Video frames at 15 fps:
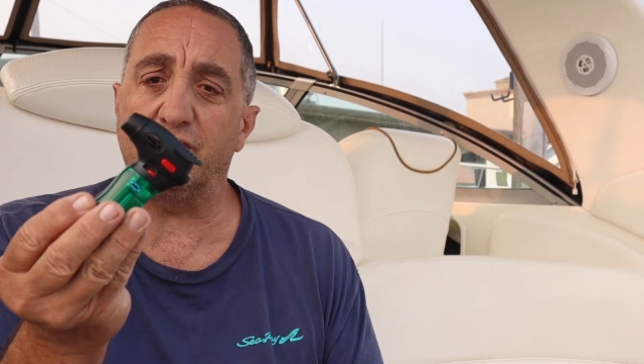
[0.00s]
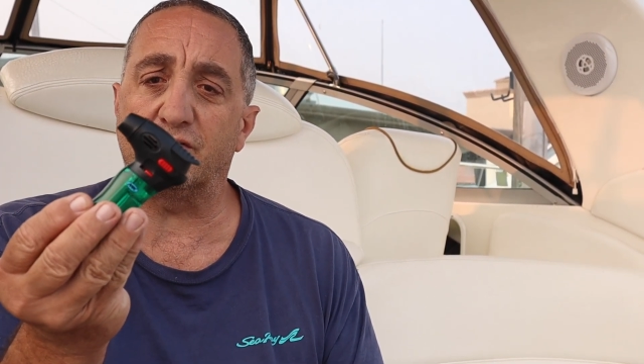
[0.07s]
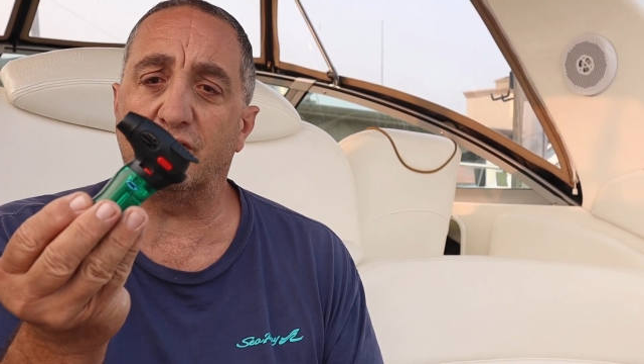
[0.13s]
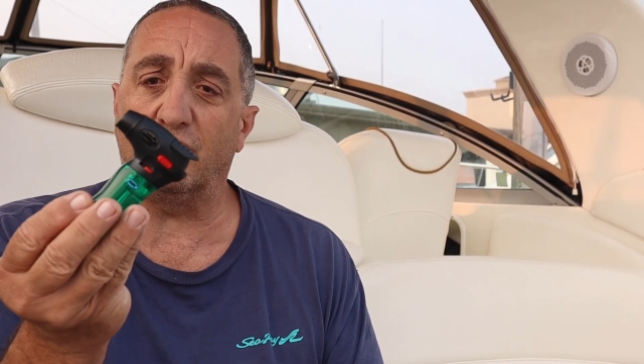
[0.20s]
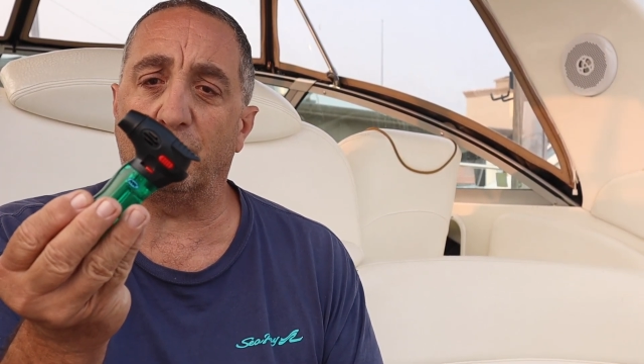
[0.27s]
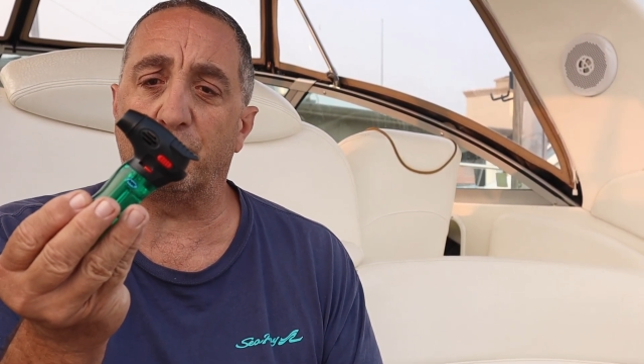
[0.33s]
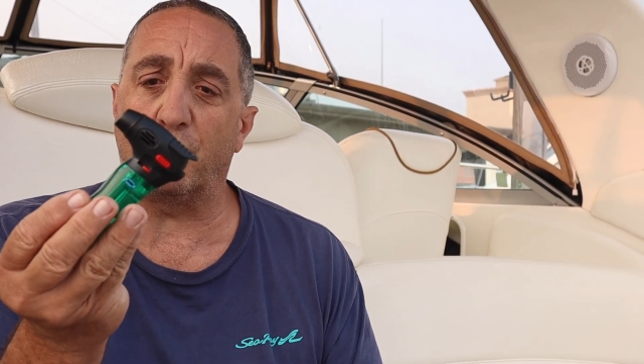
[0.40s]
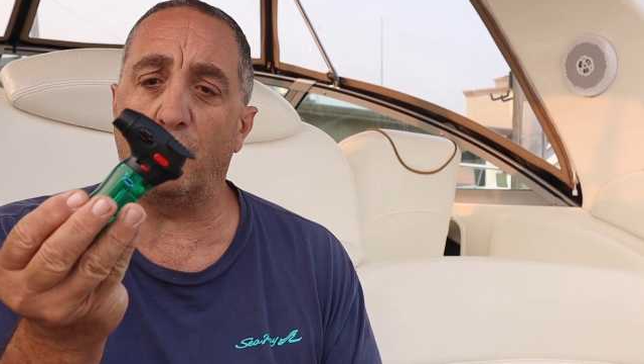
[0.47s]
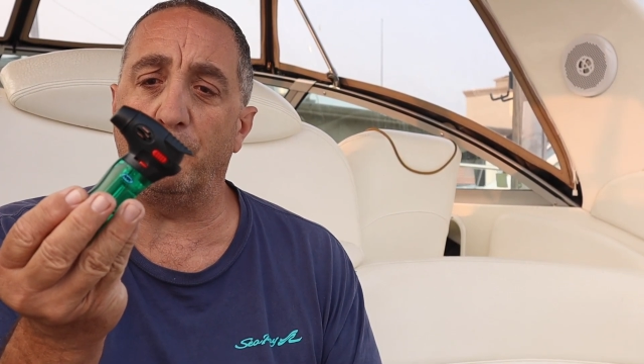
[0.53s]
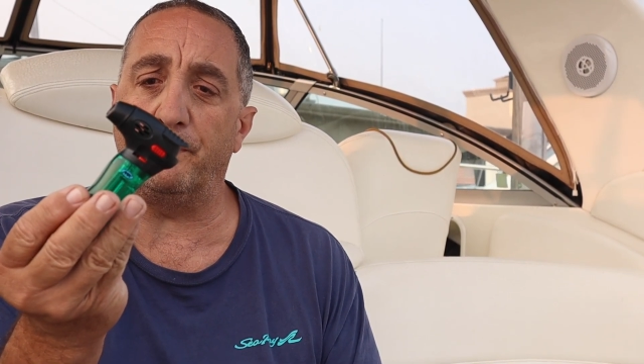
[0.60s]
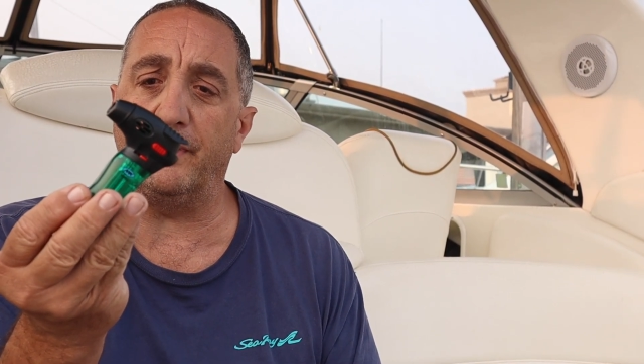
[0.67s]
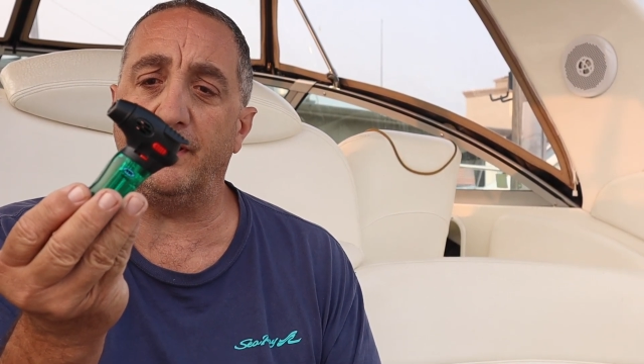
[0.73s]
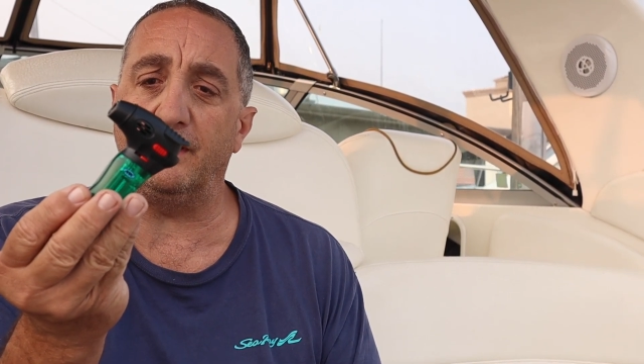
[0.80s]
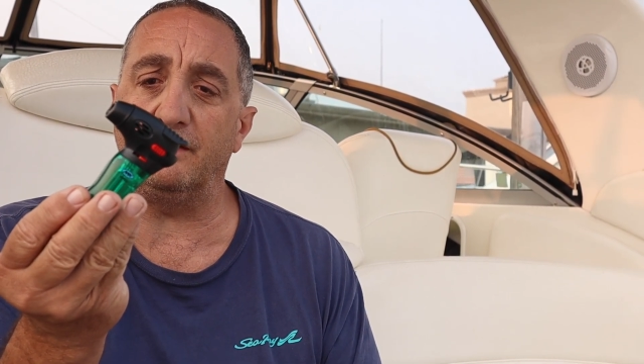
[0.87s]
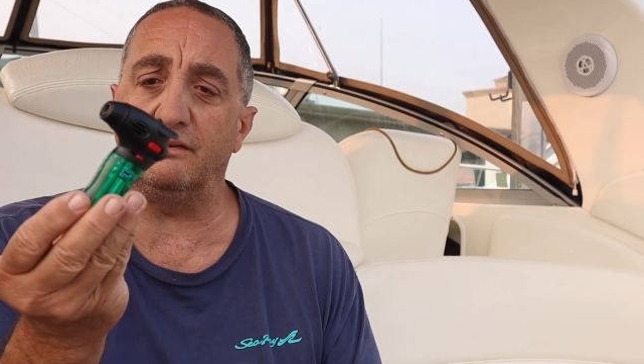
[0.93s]
these little
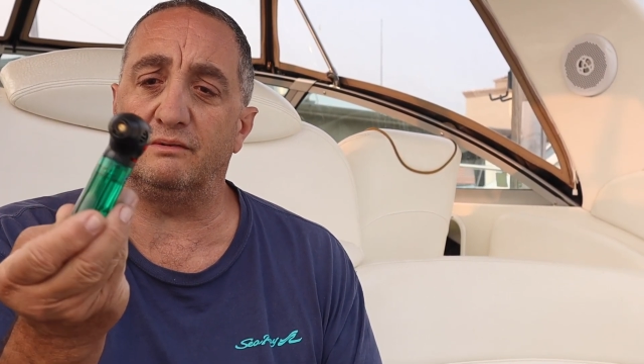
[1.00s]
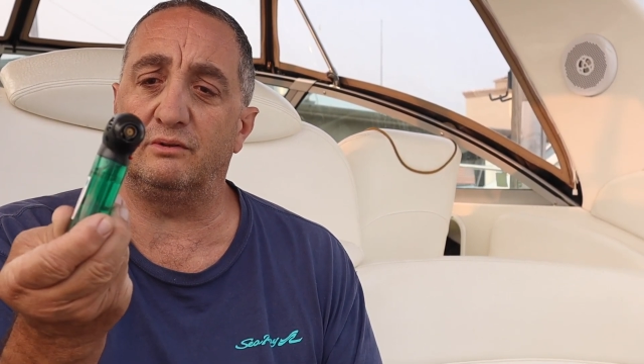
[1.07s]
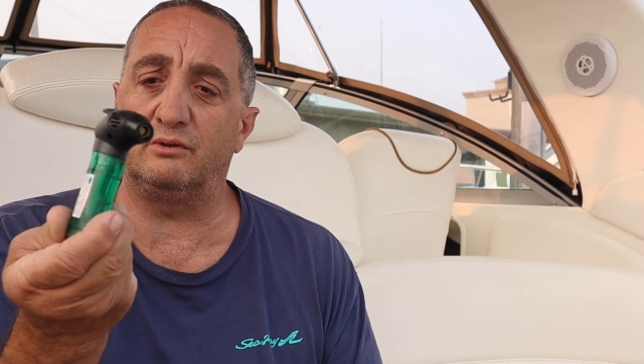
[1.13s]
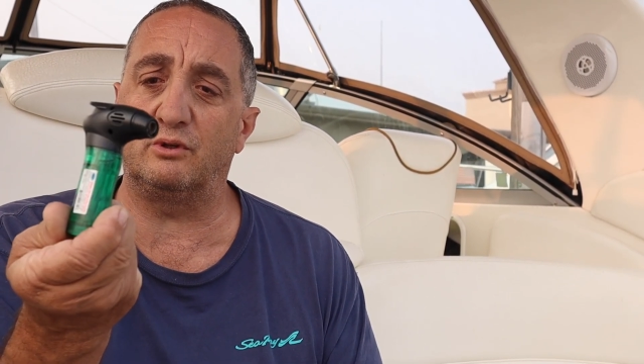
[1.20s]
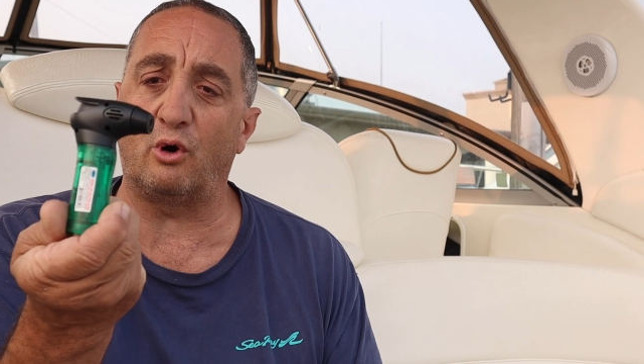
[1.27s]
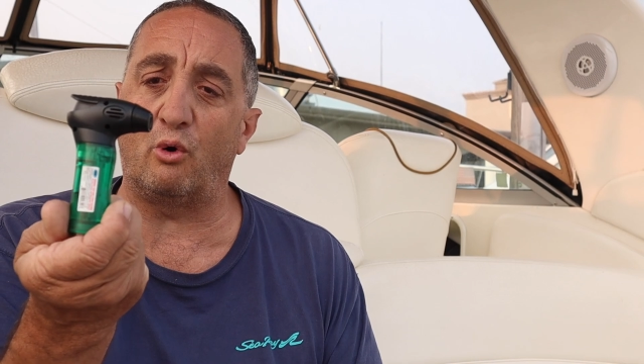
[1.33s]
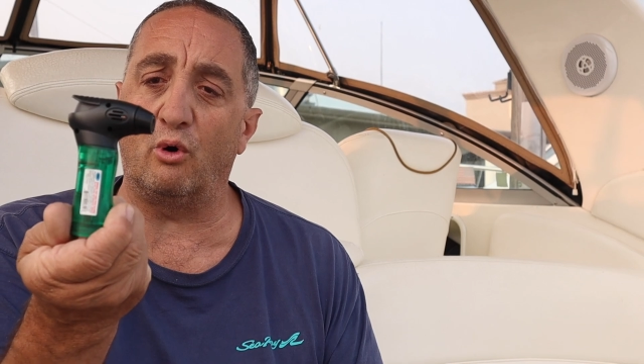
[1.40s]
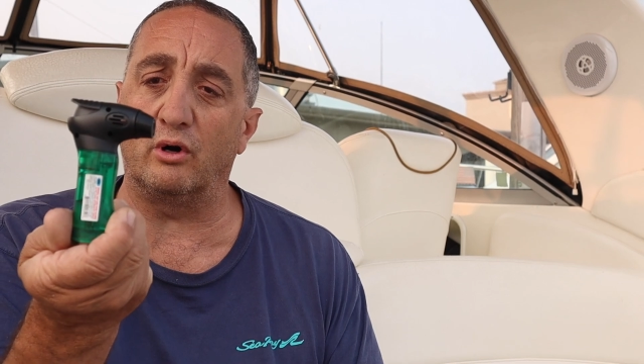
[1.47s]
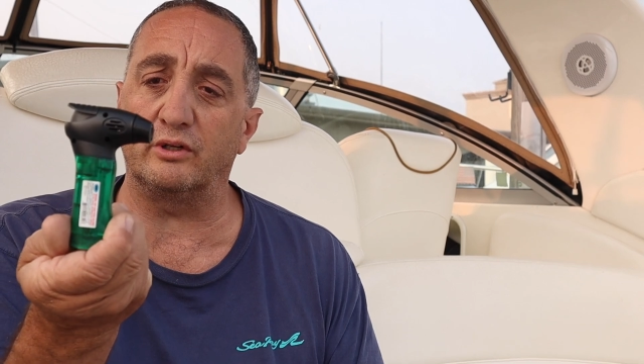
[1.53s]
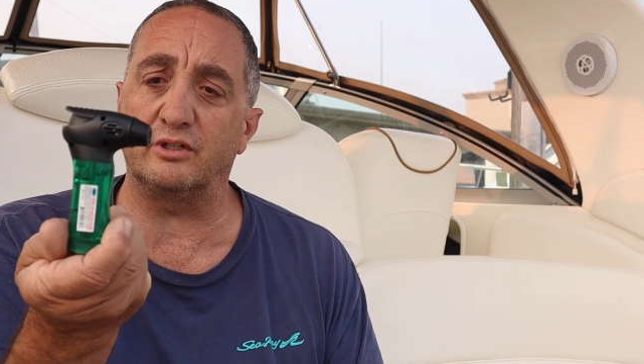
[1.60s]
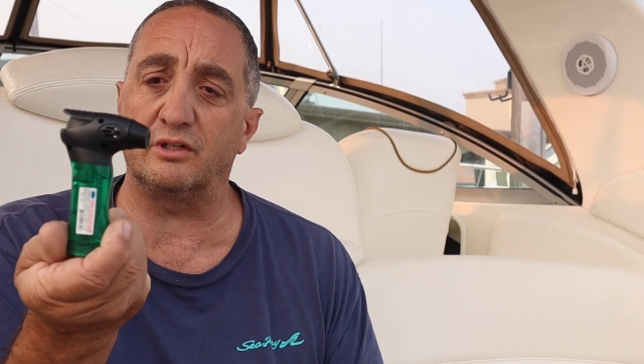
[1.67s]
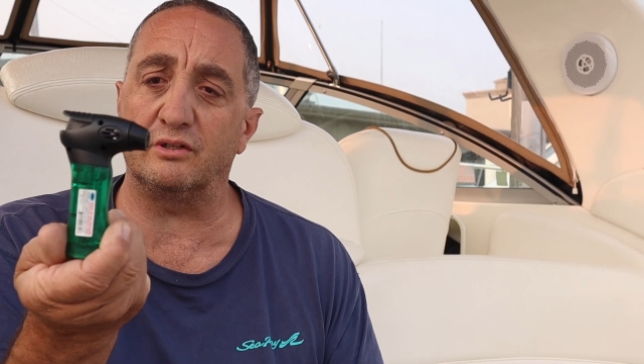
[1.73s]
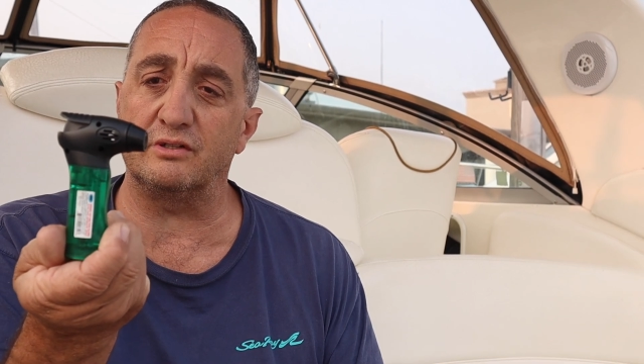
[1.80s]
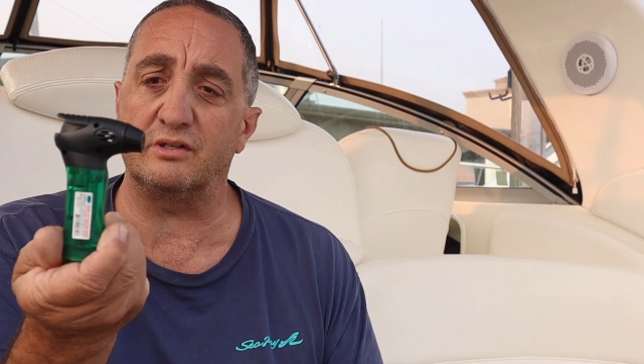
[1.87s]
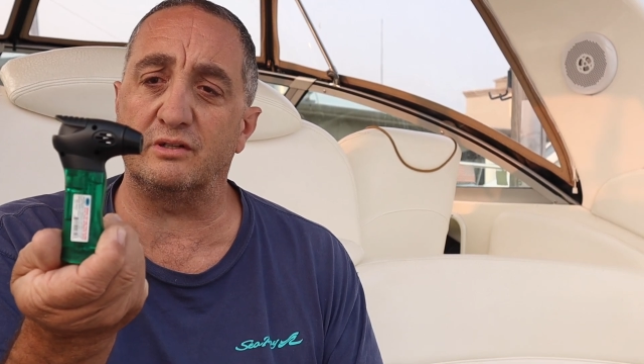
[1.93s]
propane
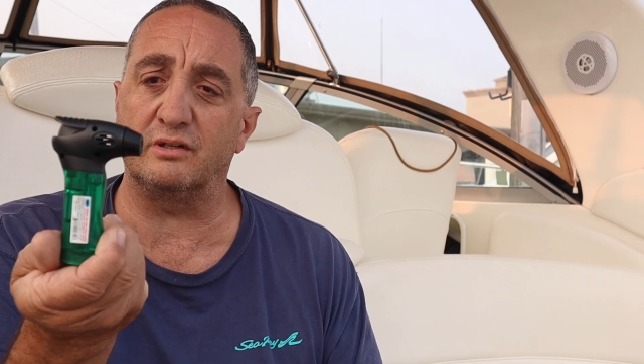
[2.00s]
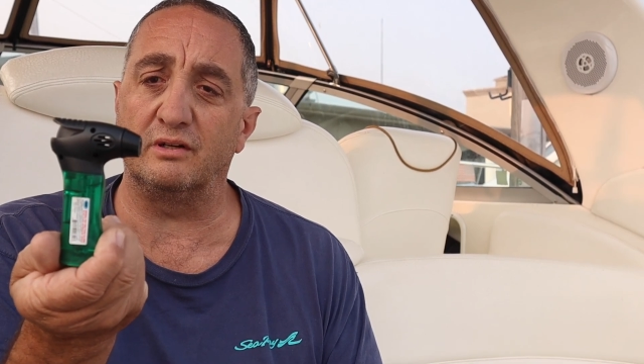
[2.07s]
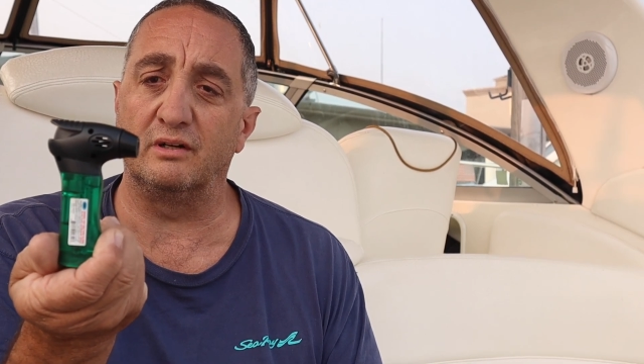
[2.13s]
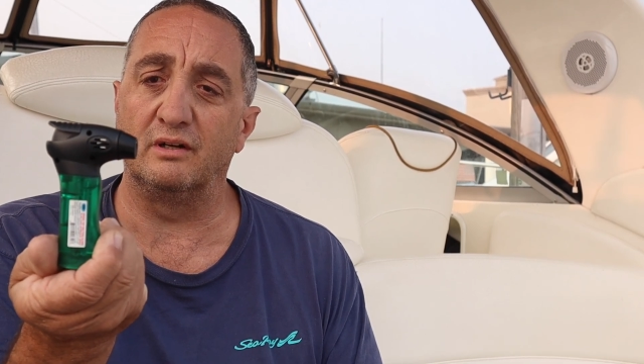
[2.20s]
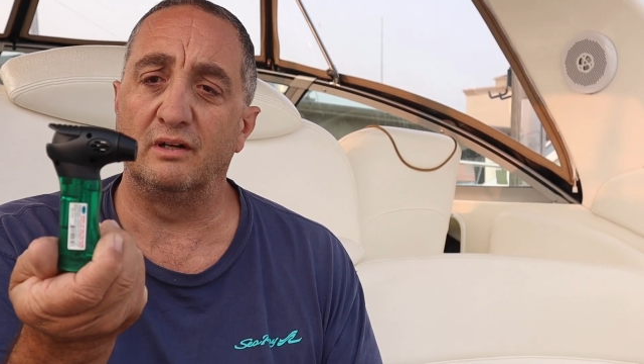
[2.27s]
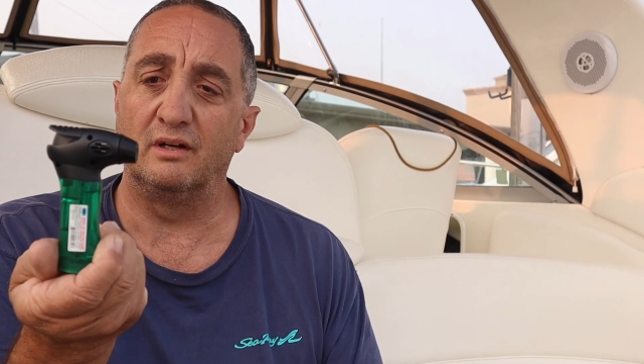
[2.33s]
torches.